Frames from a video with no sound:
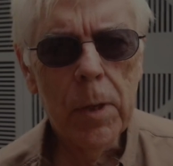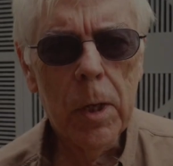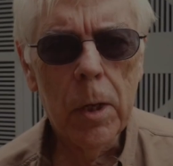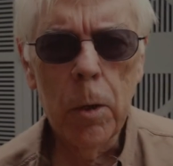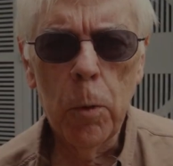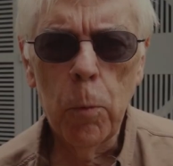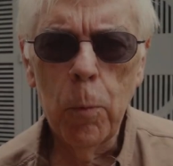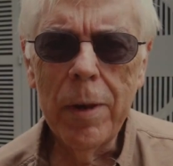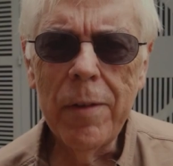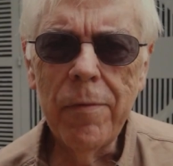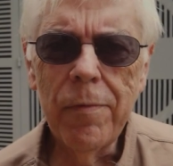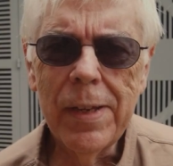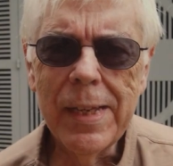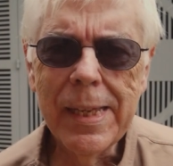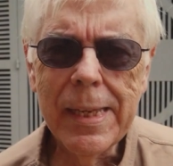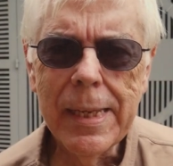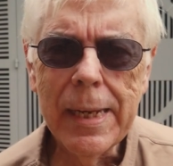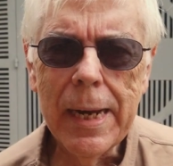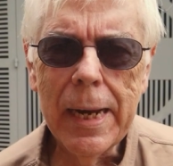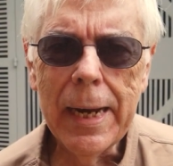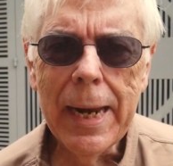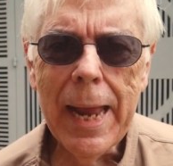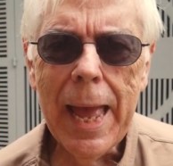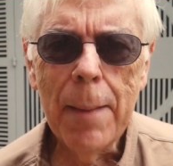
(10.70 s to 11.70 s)
I'm going to
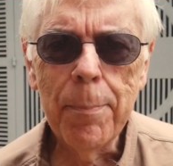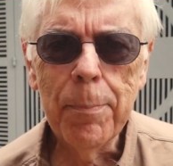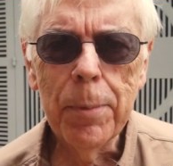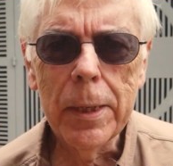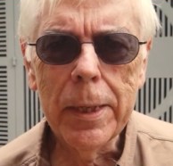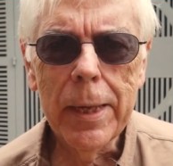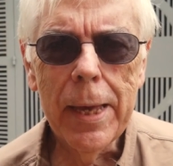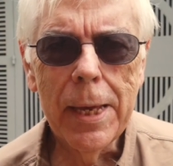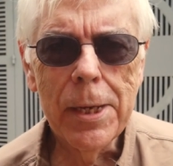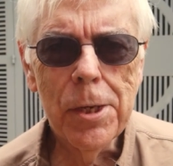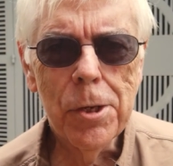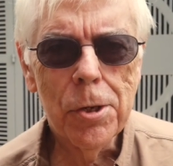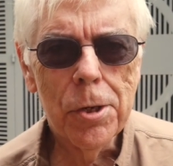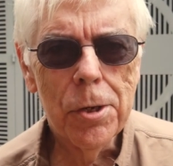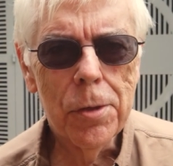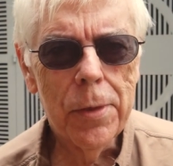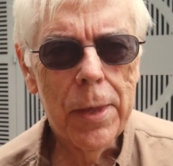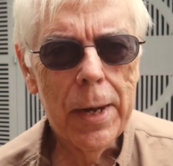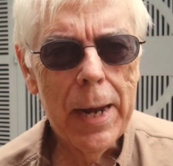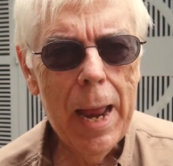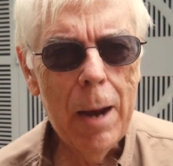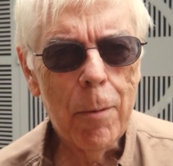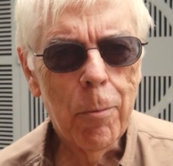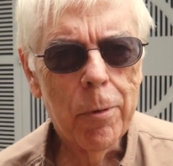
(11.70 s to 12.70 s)
revisit an
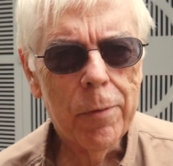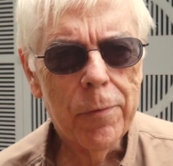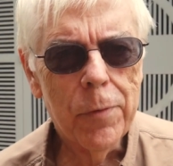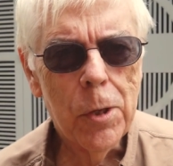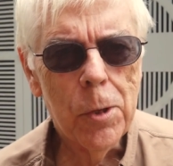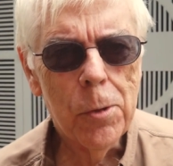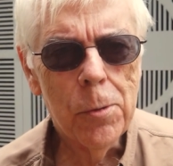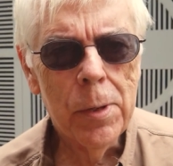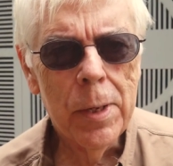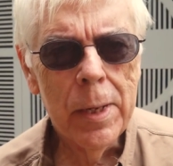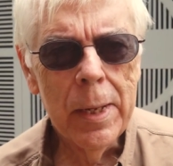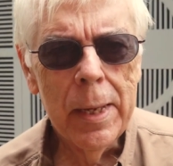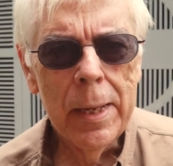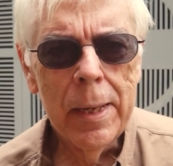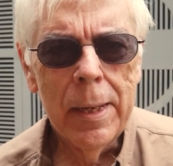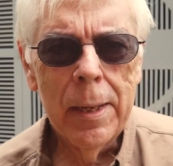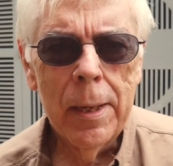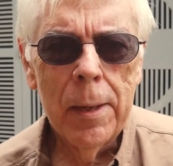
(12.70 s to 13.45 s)
application that I reviewed